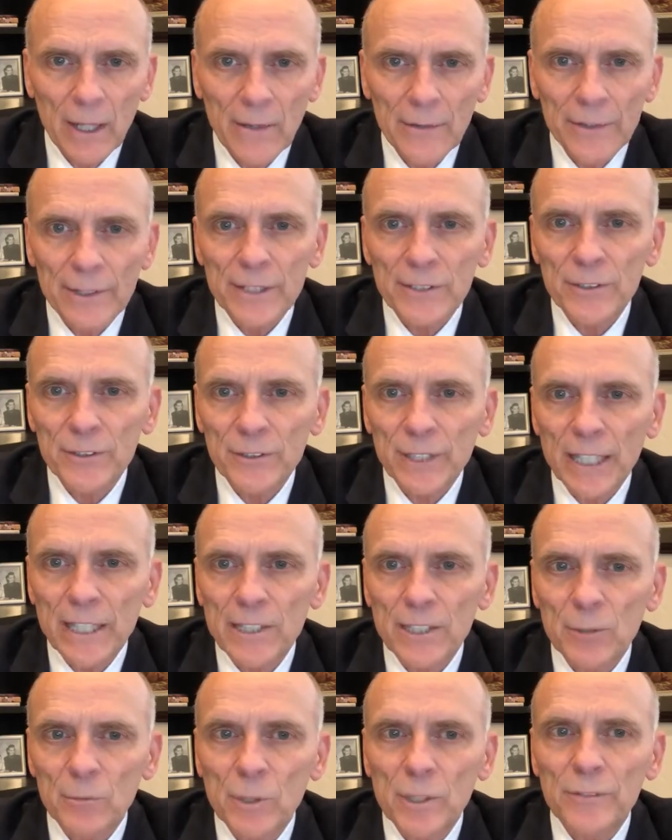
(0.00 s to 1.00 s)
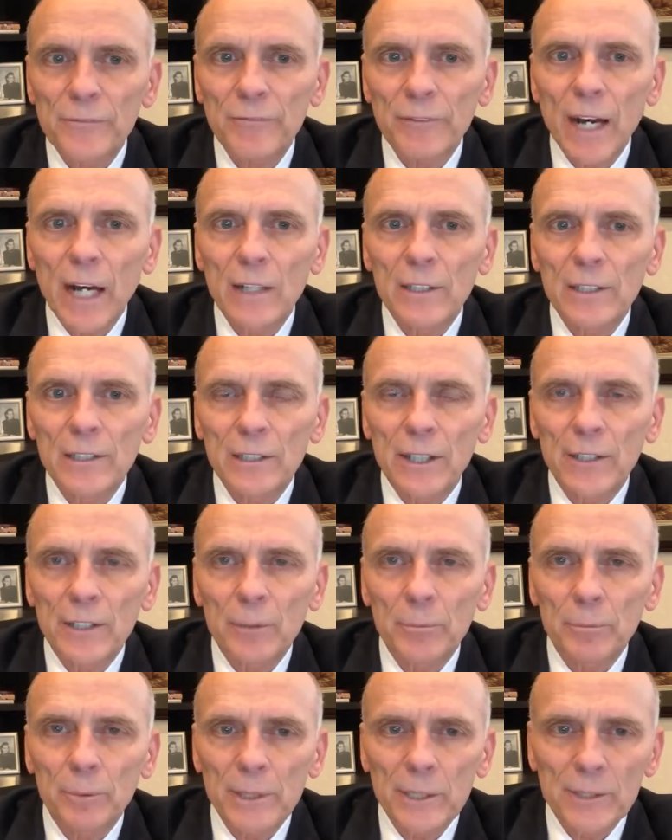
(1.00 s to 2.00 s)
This nation was founded on
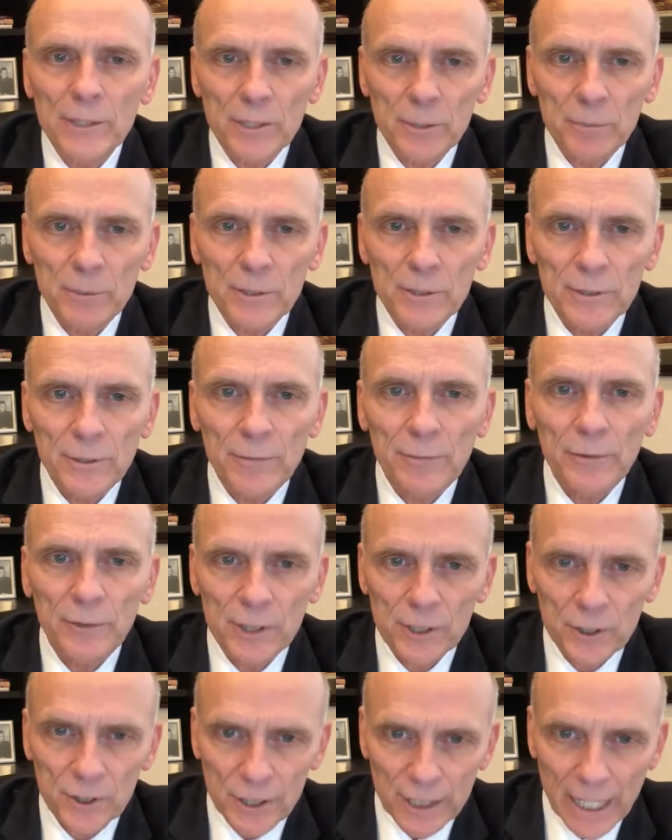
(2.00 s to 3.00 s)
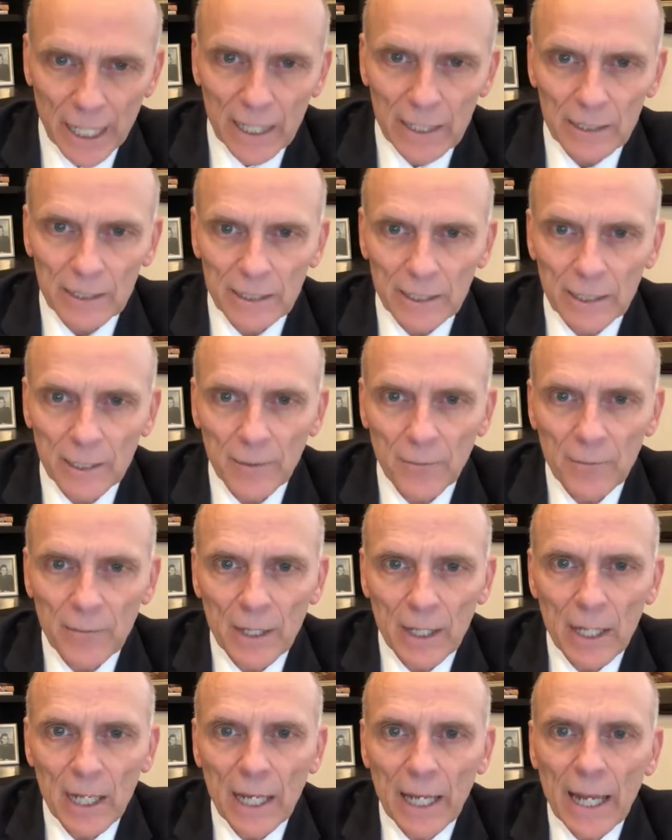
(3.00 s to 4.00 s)
the principles of Christianity
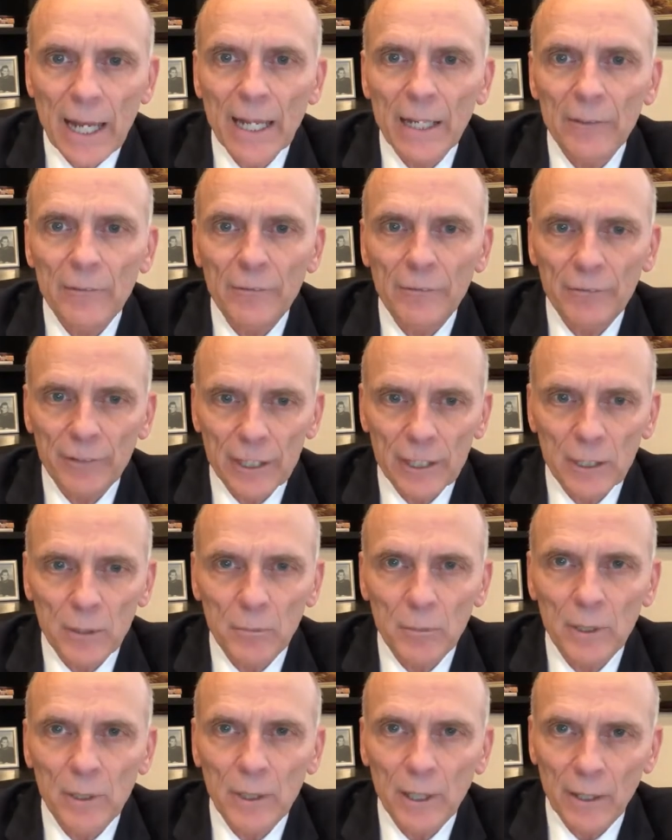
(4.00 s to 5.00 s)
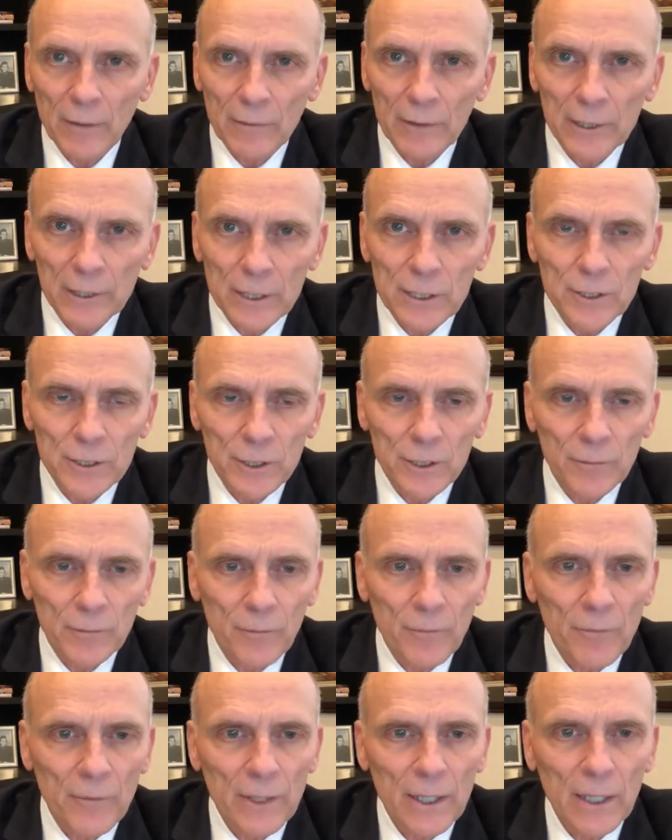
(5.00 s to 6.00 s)
and freedom of religion.
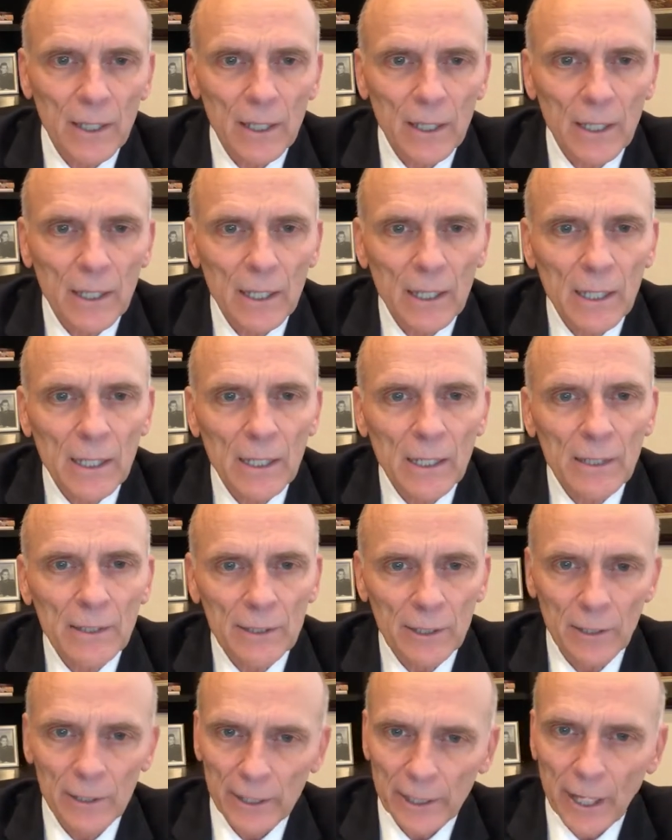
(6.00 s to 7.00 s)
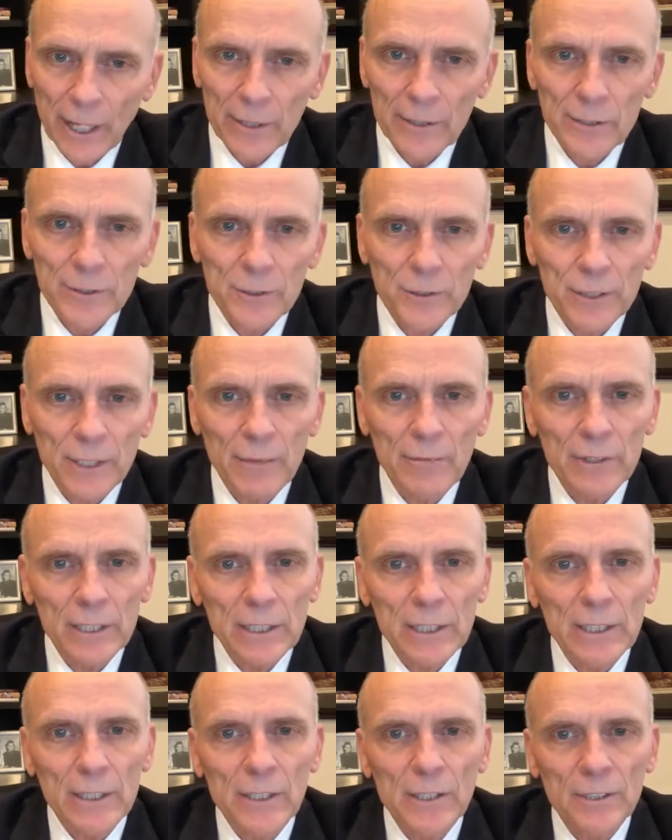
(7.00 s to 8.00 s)
Nearly 170
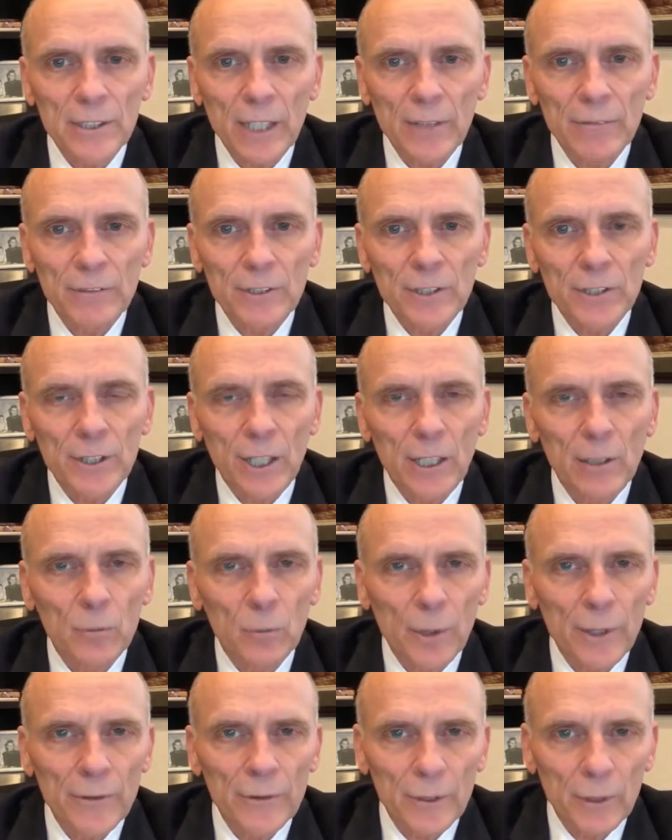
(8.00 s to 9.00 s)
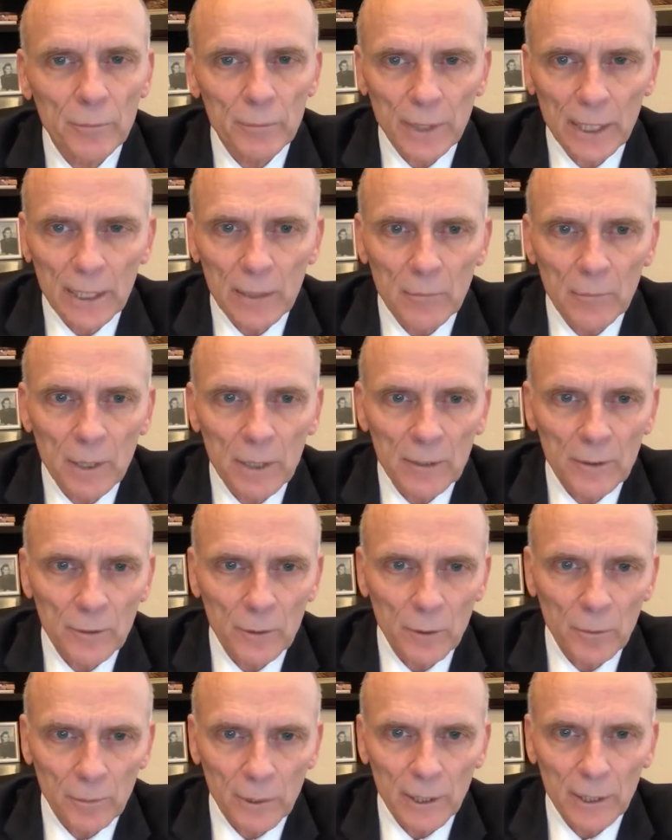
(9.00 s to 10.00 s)
years after John Winthrop came
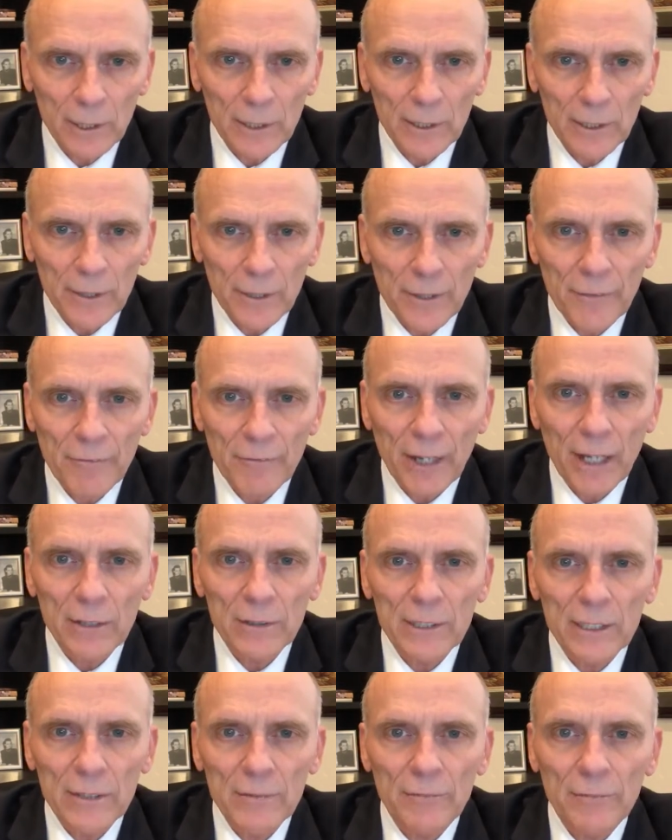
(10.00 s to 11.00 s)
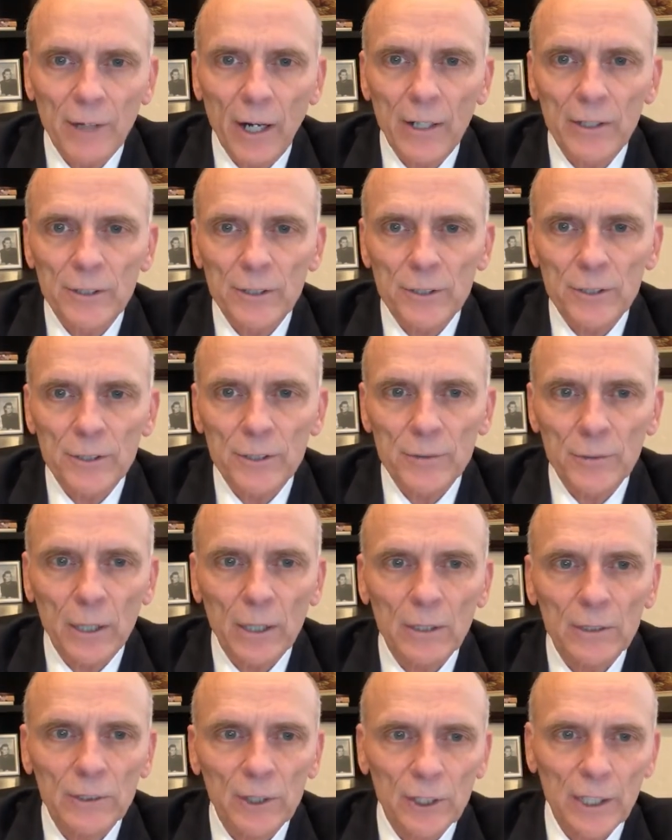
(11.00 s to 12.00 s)
to America, the founding fathers
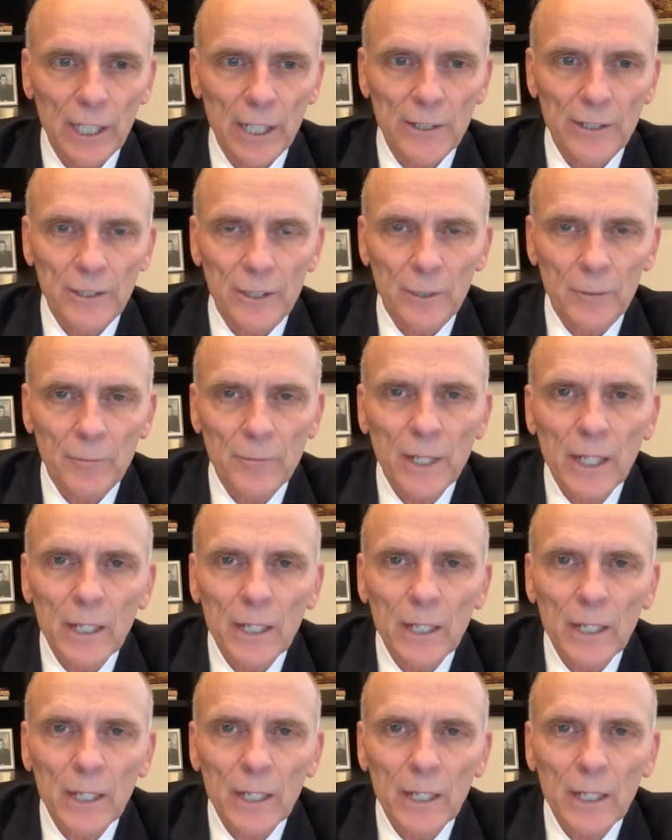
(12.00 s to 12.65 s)
struggled together